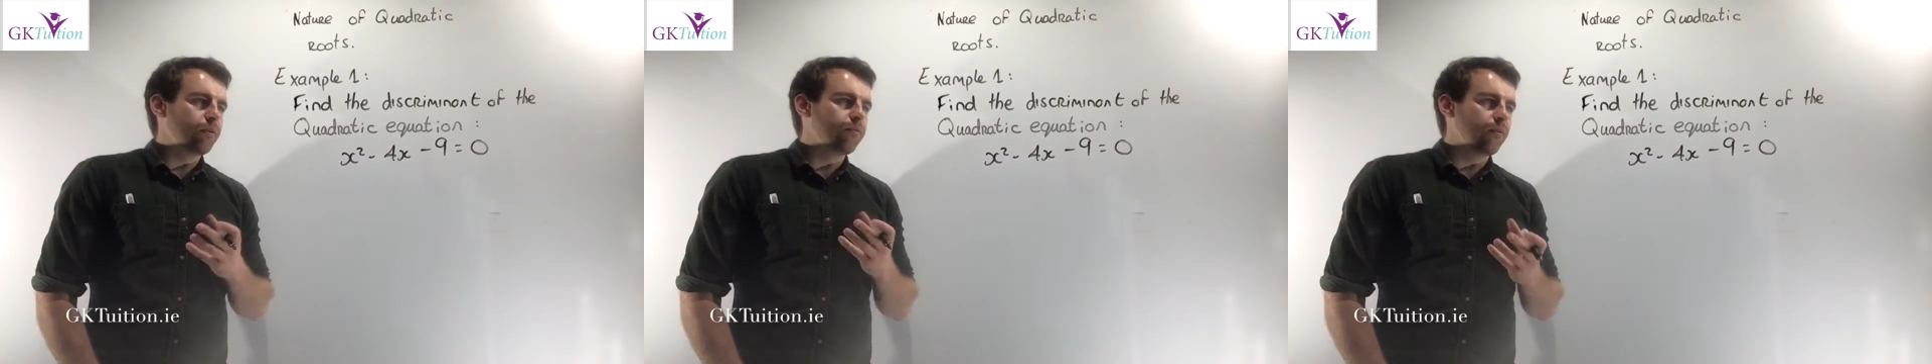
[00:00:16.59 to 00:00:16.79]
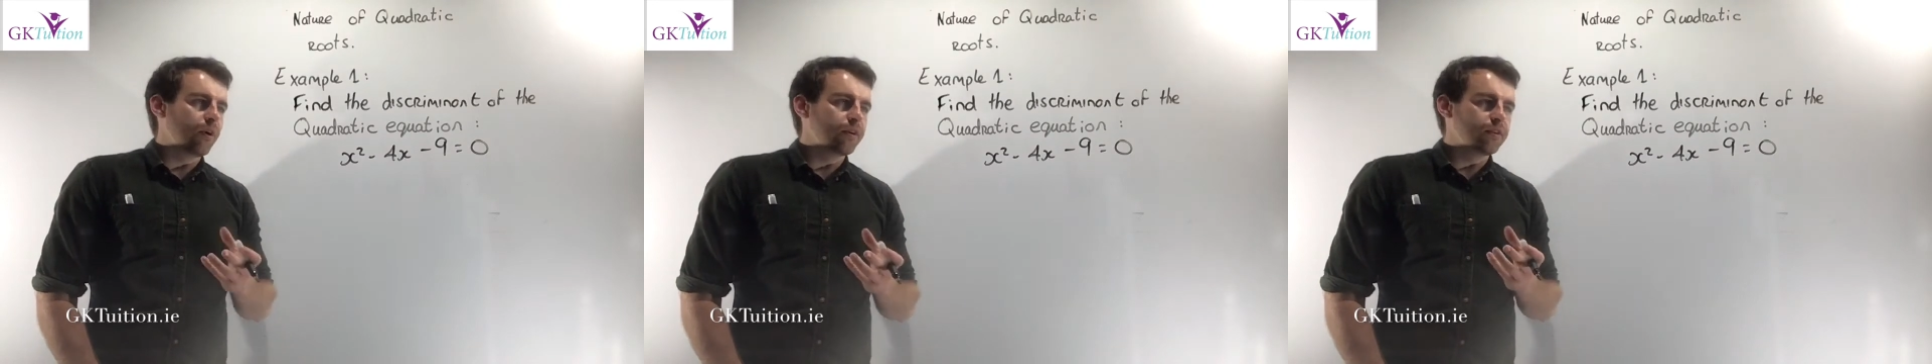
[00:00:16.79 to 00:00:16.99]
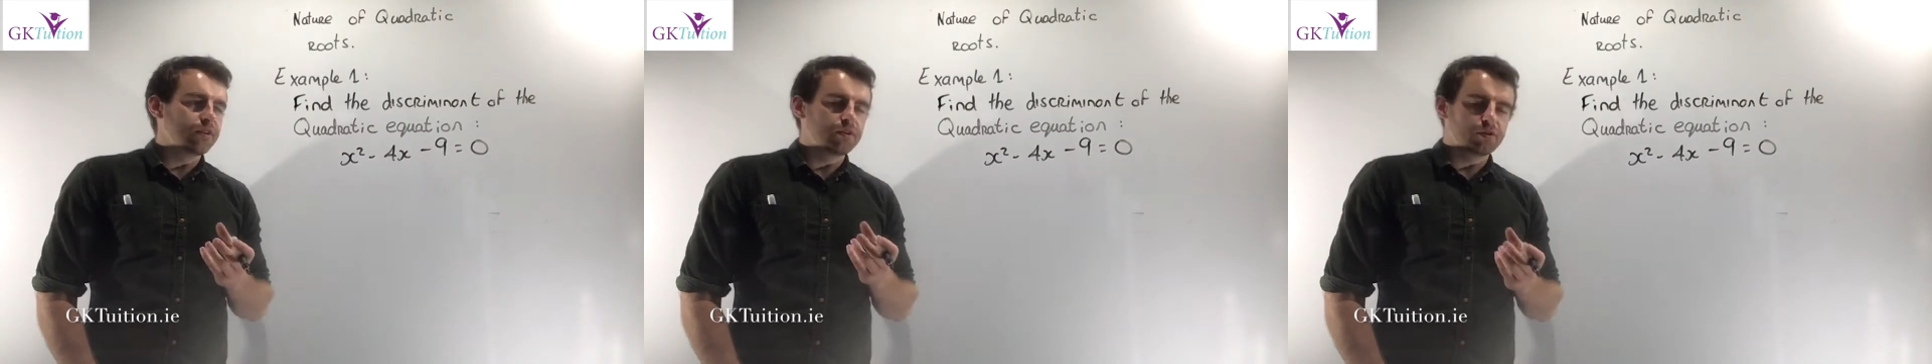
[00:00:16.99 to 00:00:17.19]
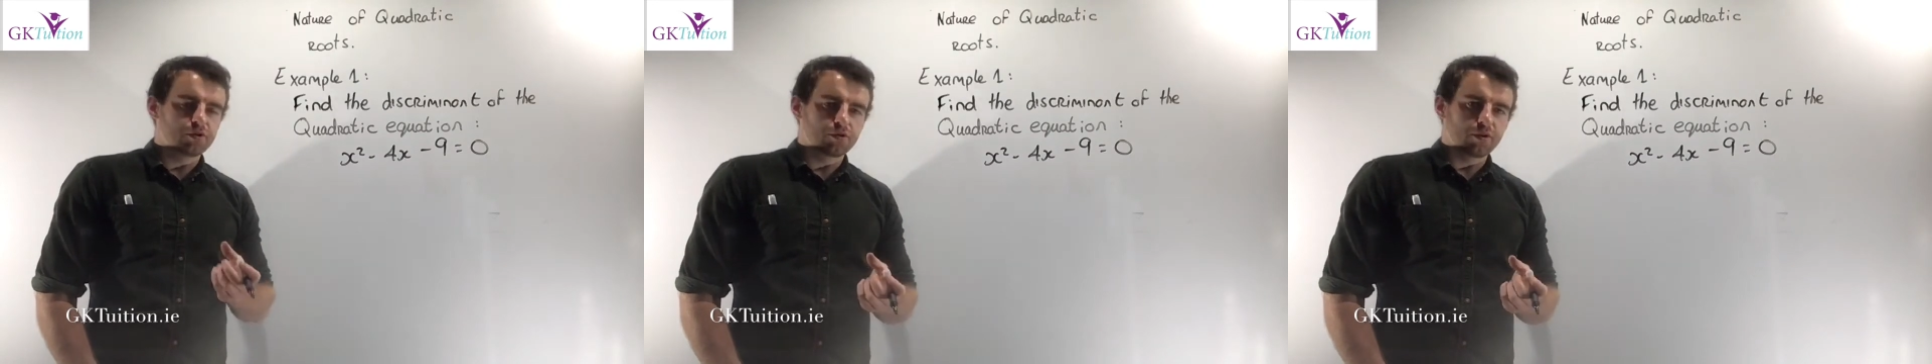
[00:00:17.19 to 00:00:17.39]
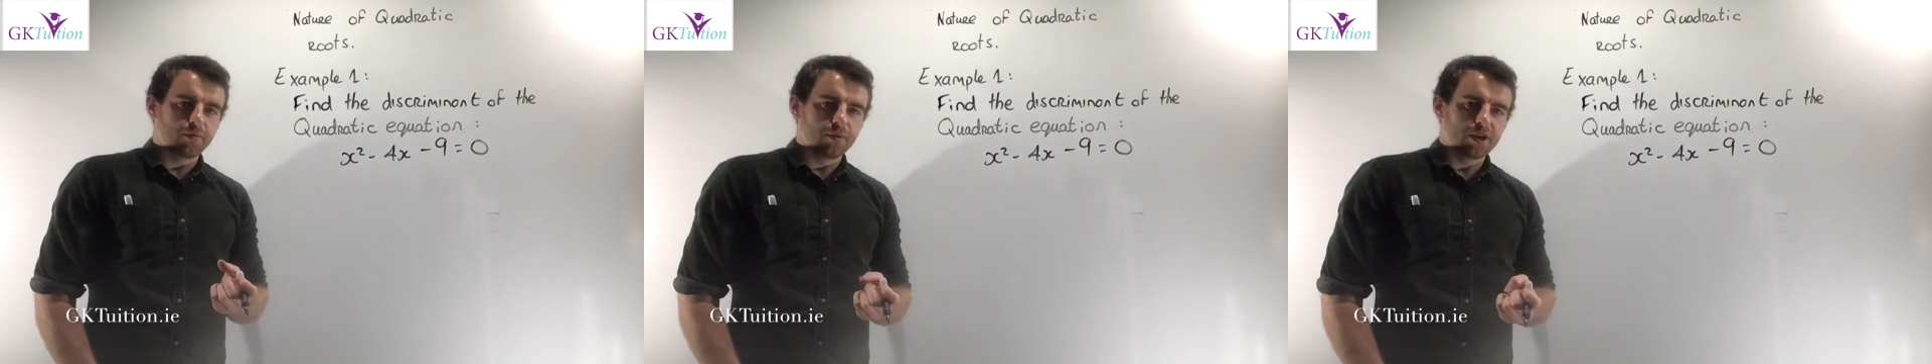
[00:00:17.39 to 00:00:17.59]
find the
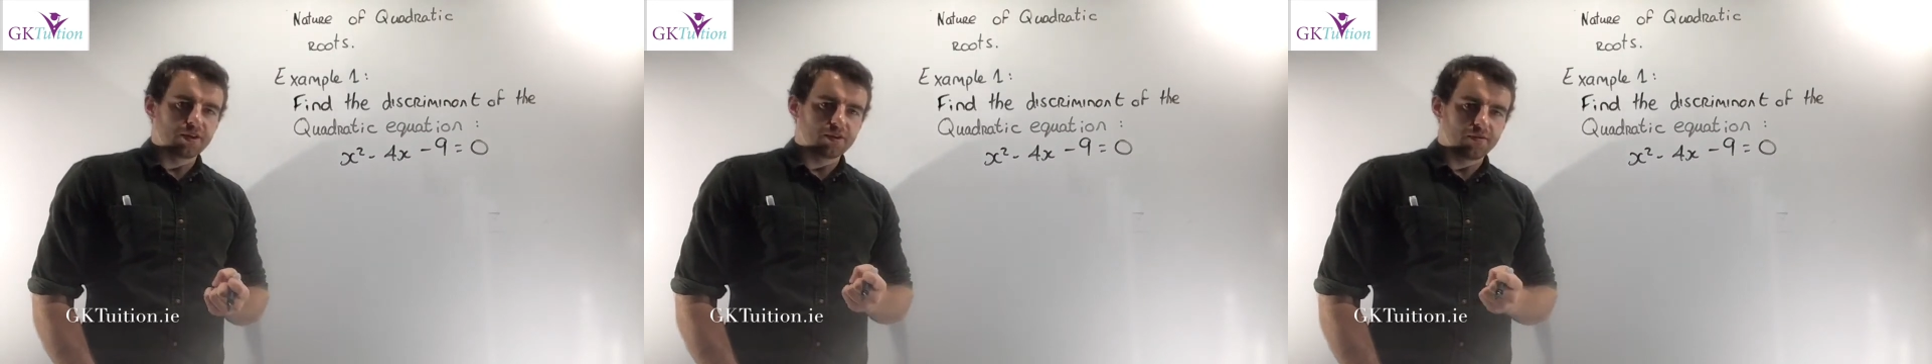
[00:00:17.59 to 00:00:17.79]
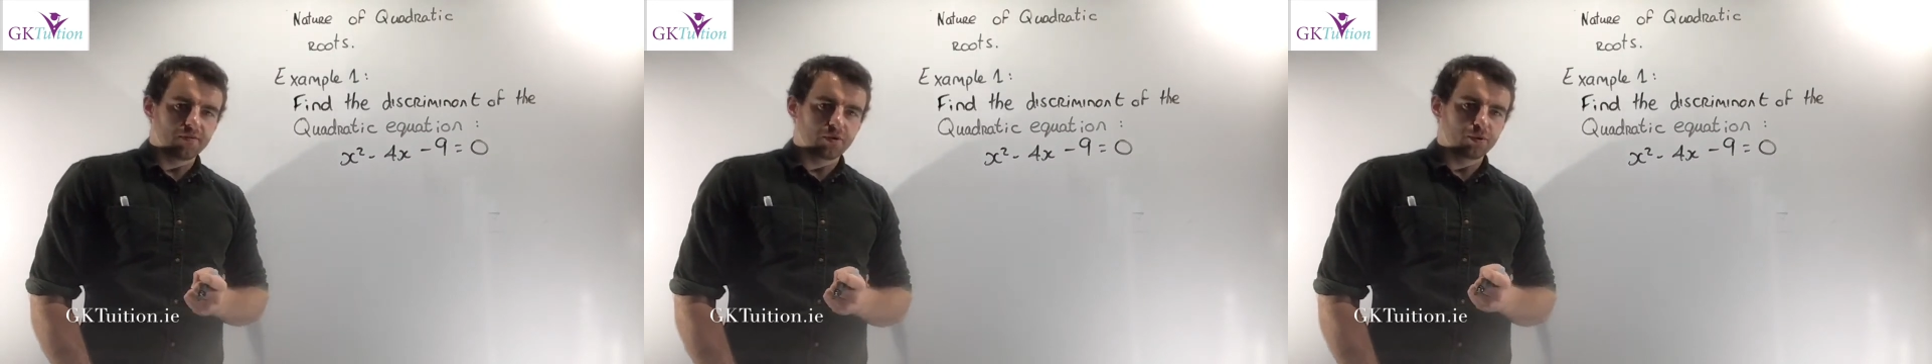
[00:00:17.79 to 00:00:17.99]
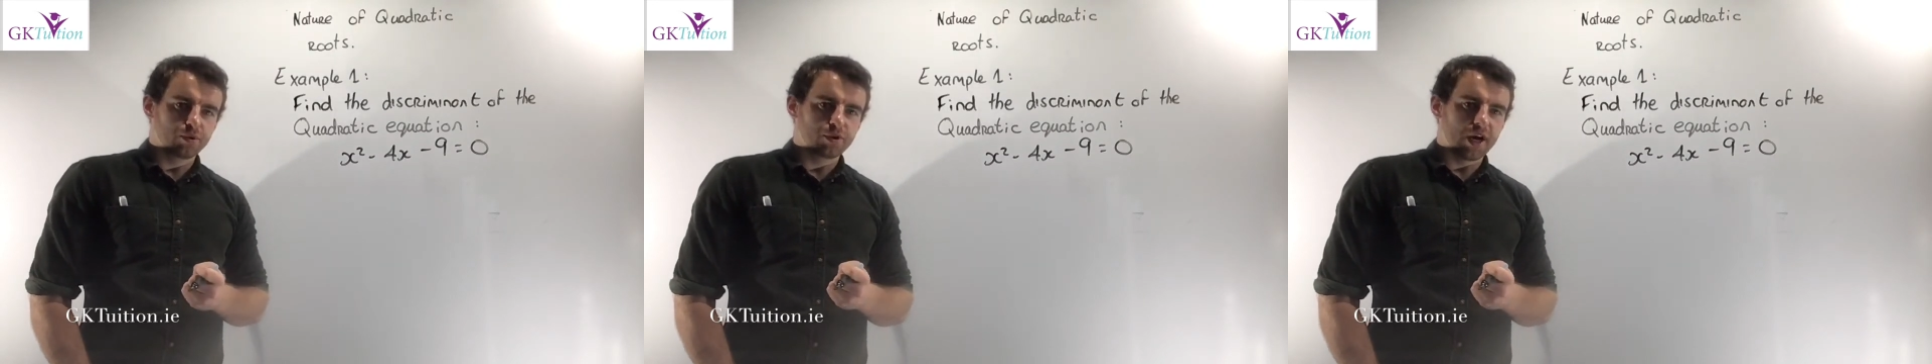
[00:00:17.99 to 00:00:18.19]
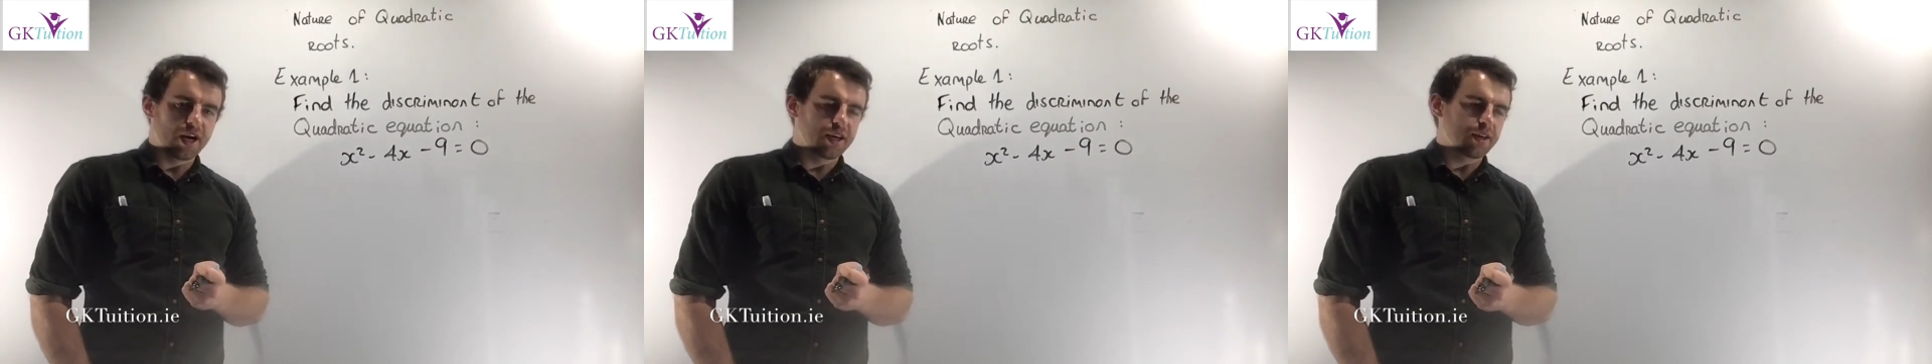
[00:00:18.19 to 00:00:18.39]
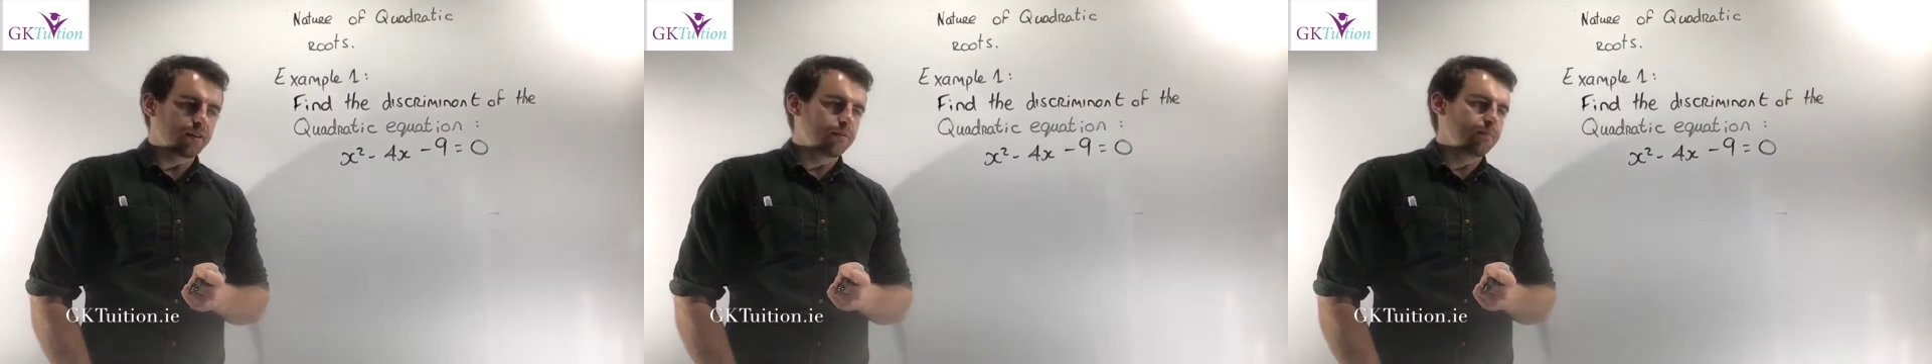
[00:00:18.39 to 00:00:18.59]
discriminant of a
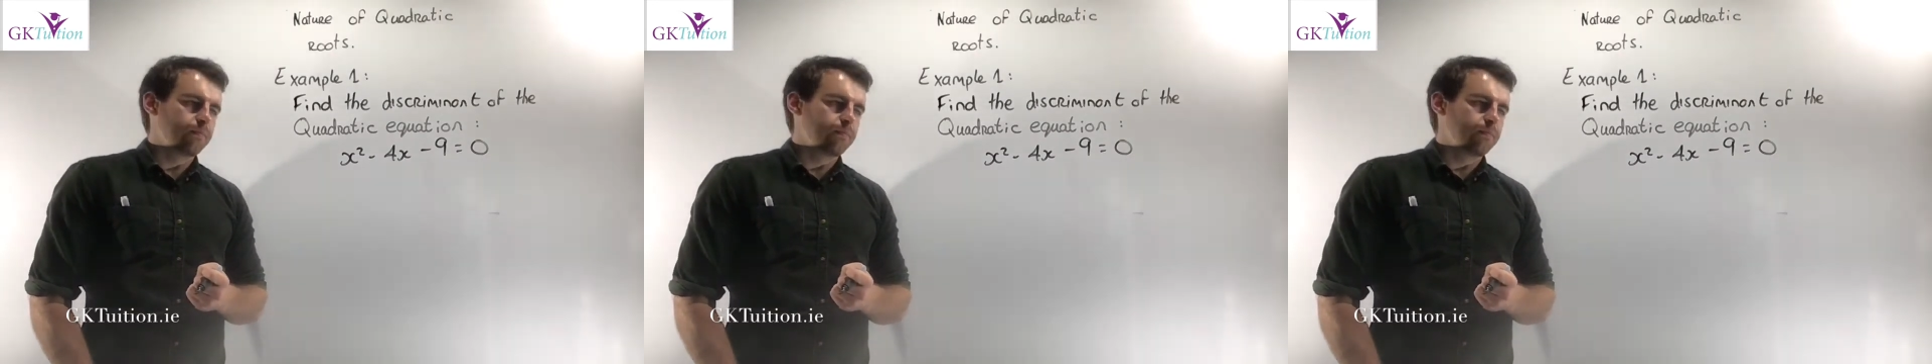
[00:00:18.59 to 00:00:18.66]
quadratic.